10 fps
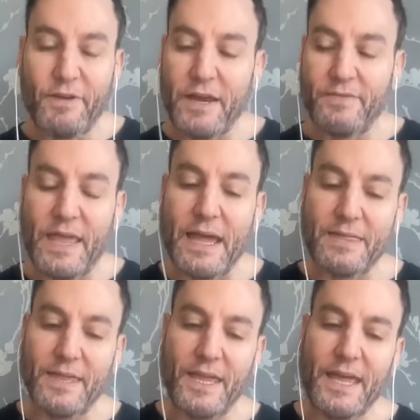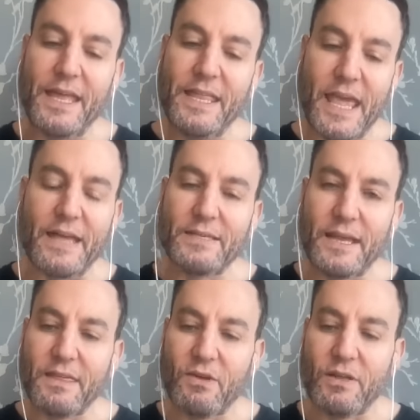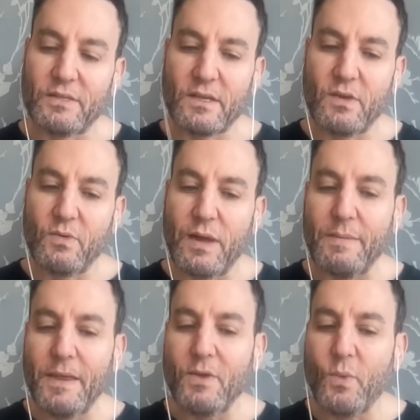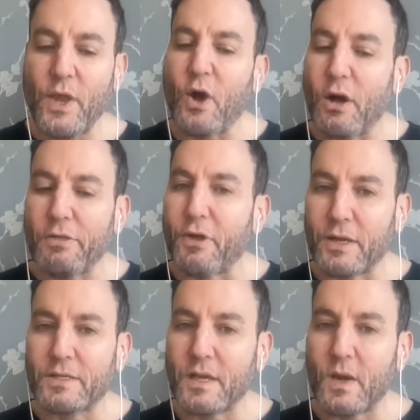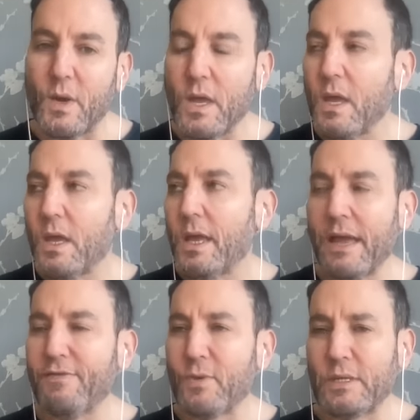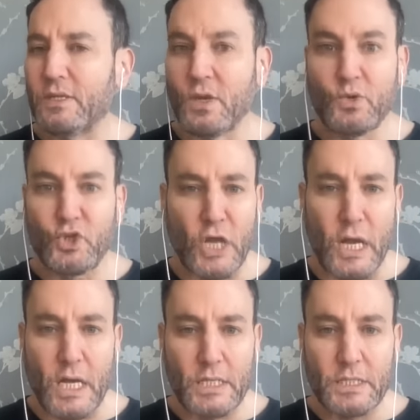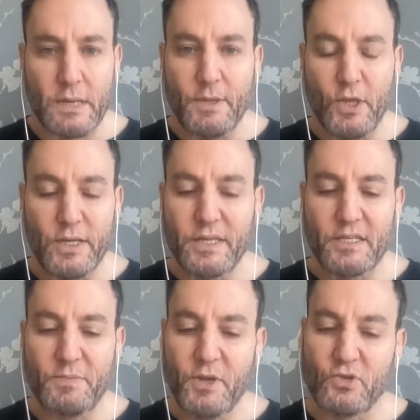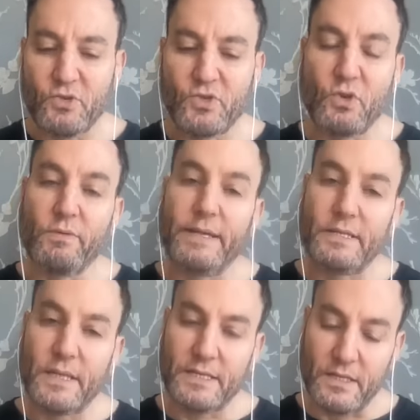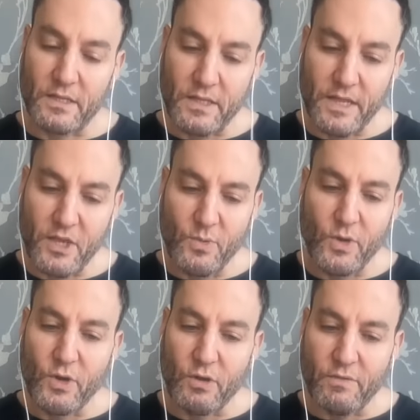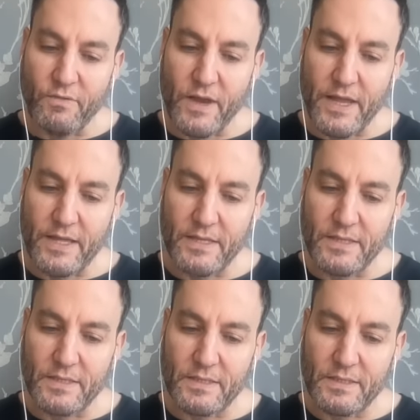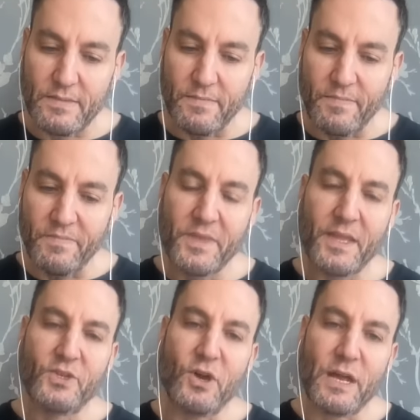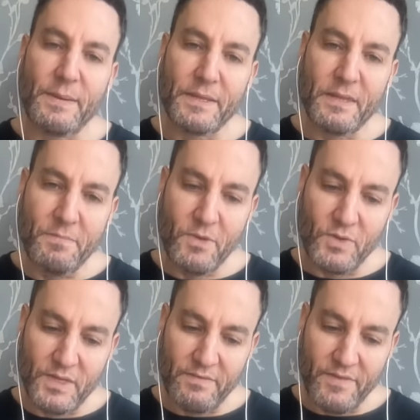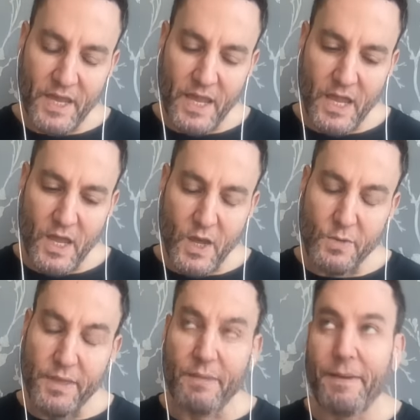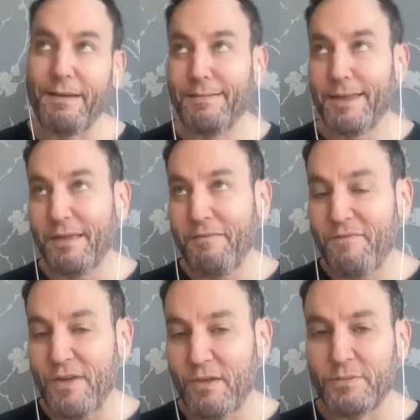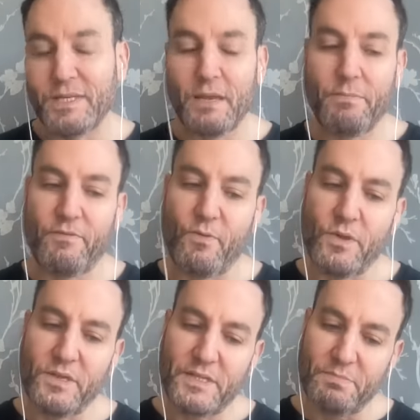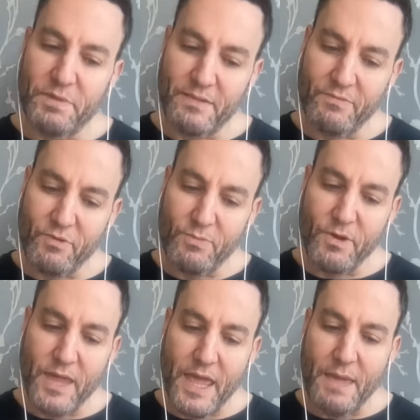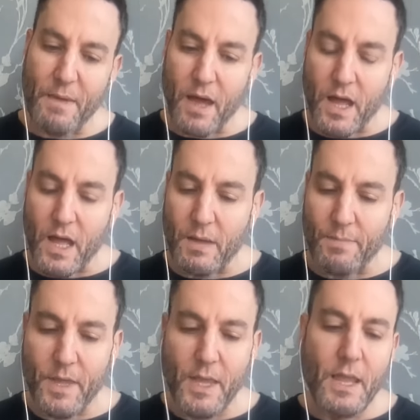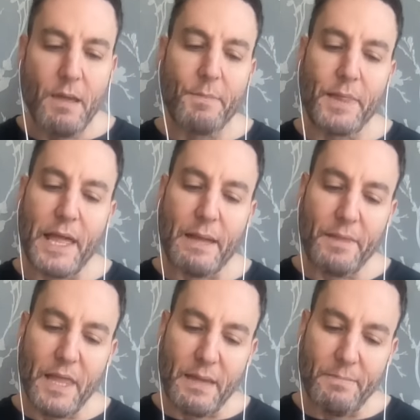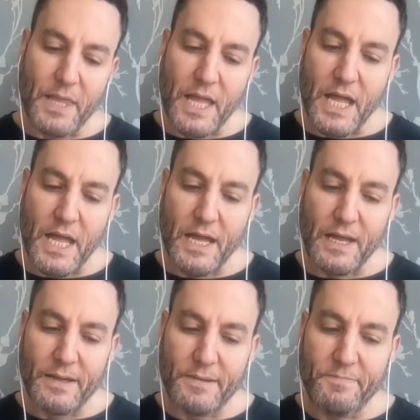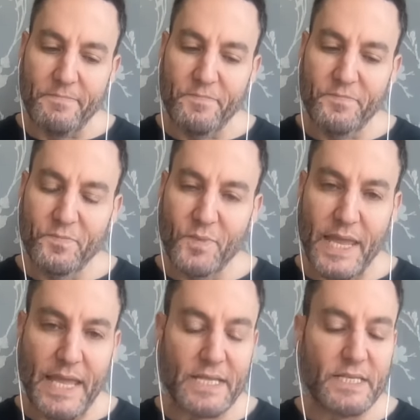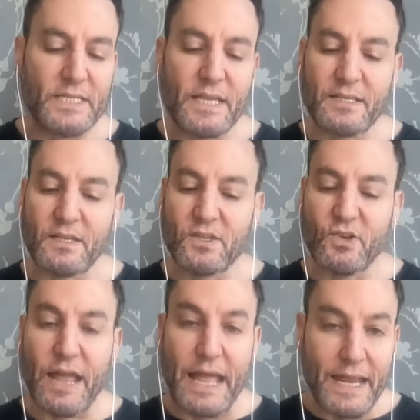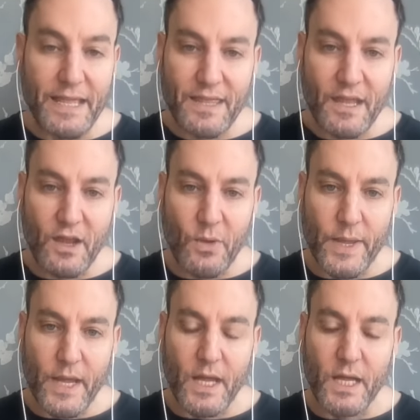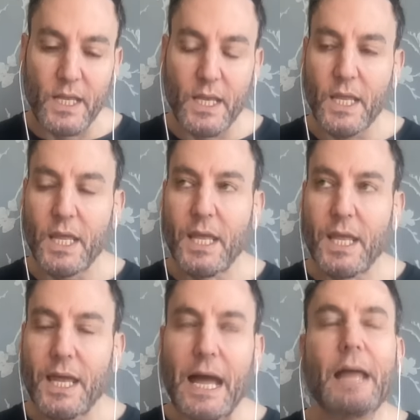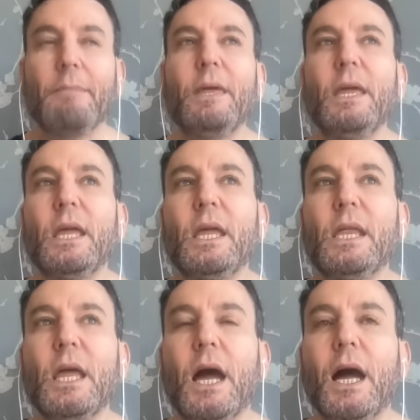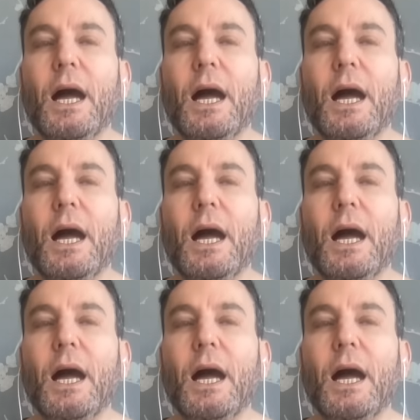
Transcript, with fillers: afraid of Kathy. And yes, I thought so. I mean, we all thought so everyone's so shocked. I mean, look at these pictures. Dorit says it looked like you were girlfriends. They talk about the music video. They apparently they filmed it before the split rumor came up. Blah blah blah. Andy says, "Is there anything going on?" I mean,